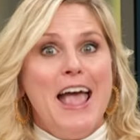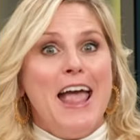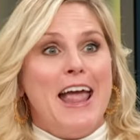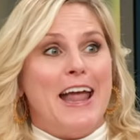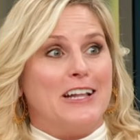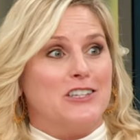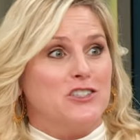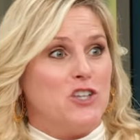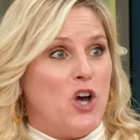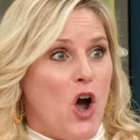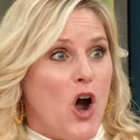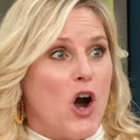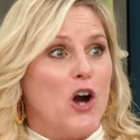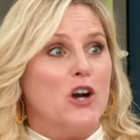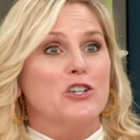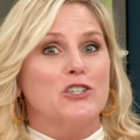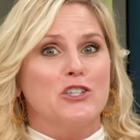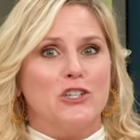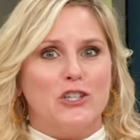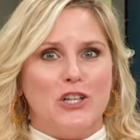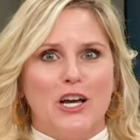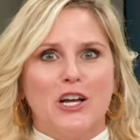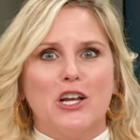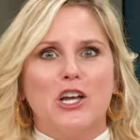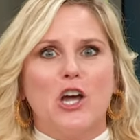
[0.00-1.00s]
It's hard
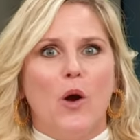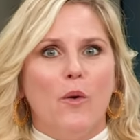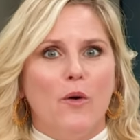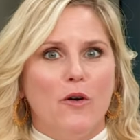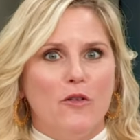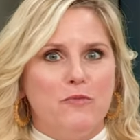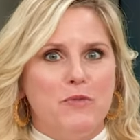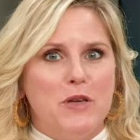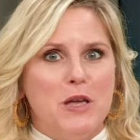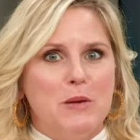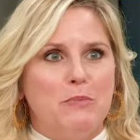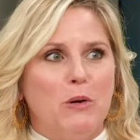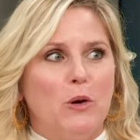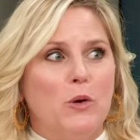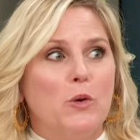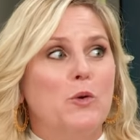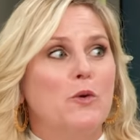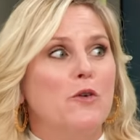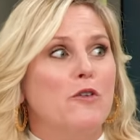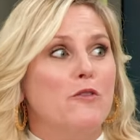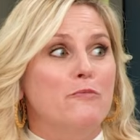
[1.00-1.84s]
to let go of people who